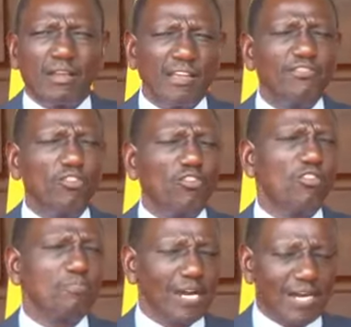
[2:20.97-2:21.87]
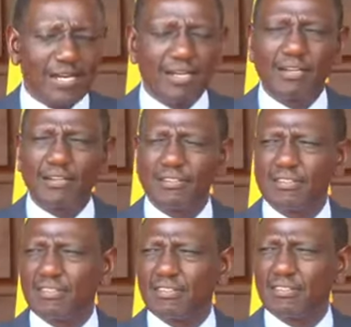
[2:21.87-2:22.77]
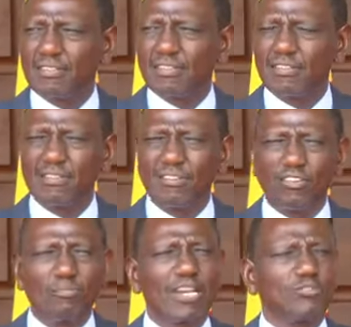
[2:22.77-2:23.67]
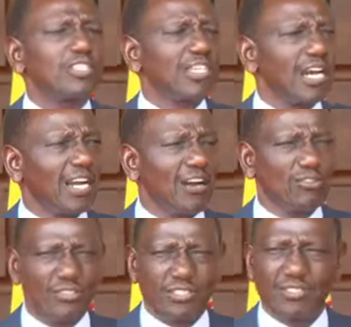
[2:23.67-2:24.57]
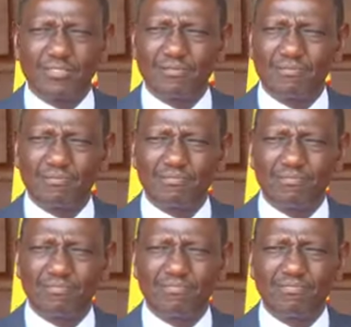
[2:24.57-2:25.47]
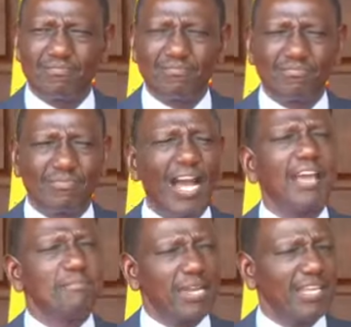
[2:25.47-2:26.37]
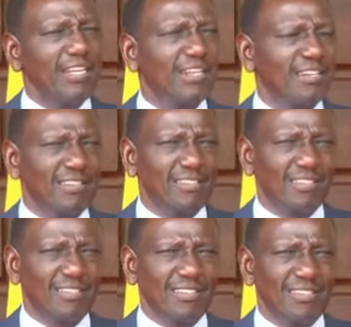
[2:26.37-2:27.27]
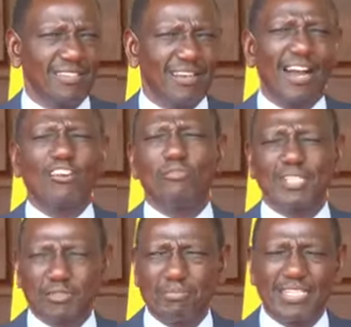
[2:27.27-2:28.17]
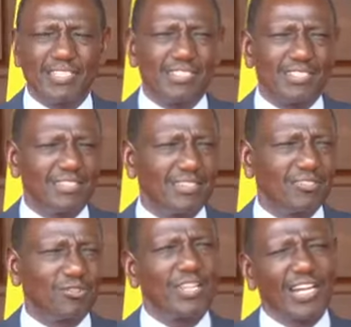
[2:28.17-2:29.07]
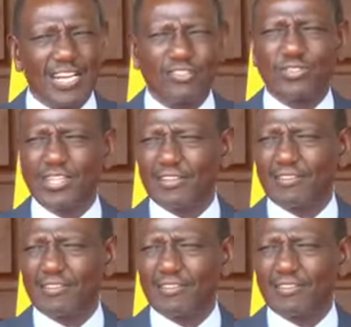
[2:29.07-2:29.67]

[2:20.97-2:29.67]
If you go back on my Twitter account, I made a commitment to the country